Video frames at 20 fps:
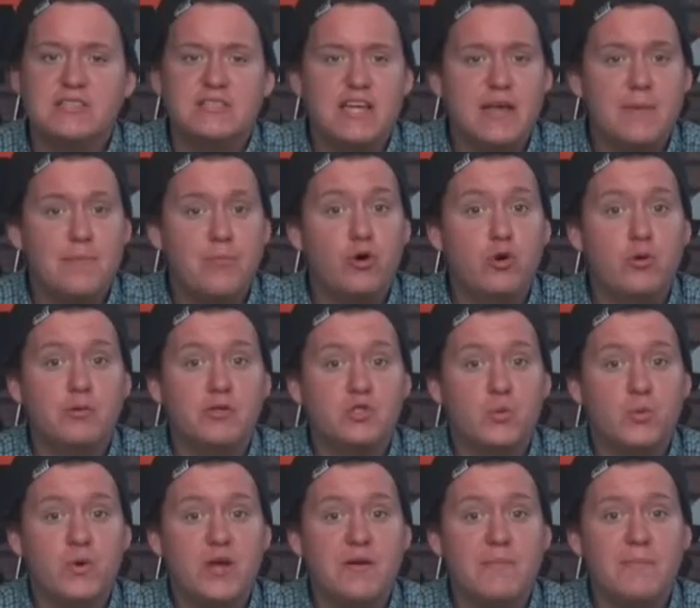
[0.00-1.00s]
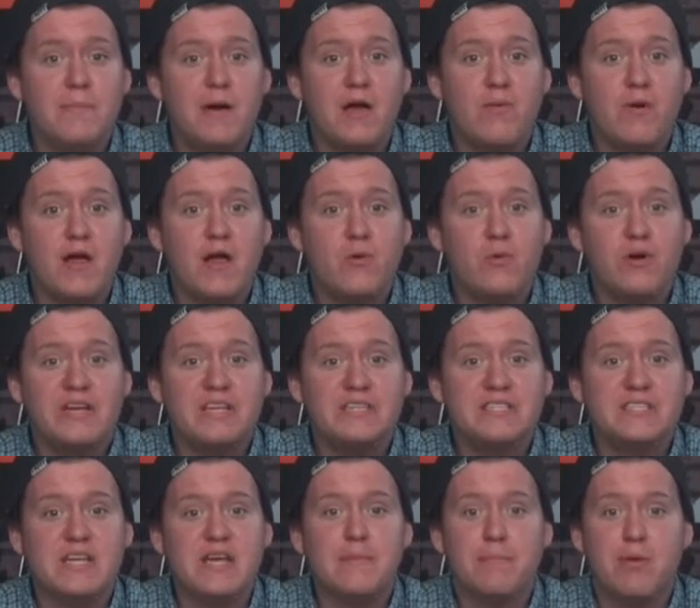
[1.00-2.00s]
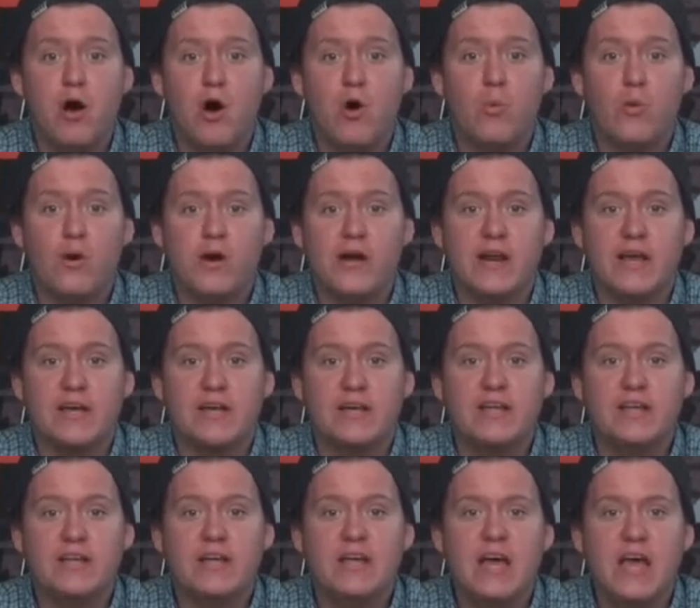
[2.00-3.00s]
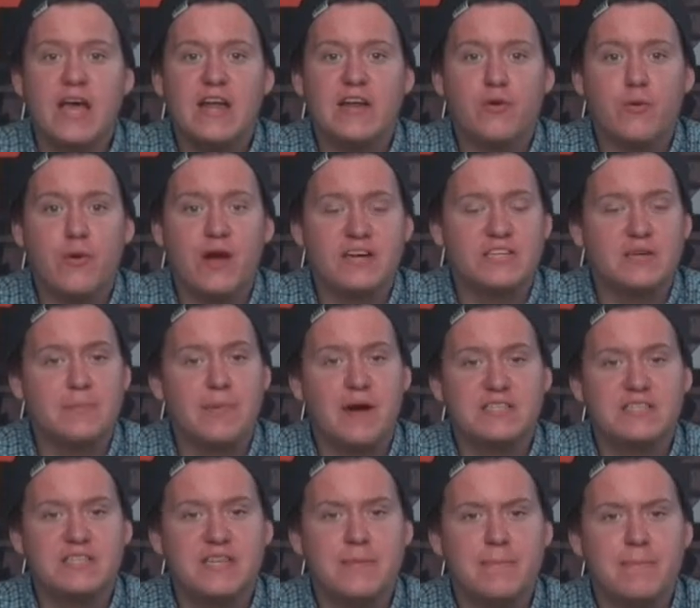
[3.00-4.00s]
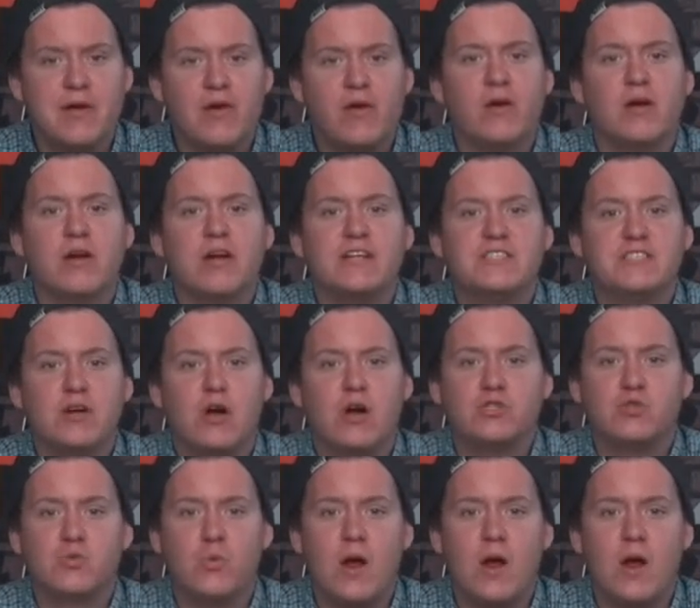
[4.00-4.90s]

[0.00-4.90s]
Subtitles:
Deadpool was written by Rhett Reese and Paul Wernick, and directed by Tim Miller. It stars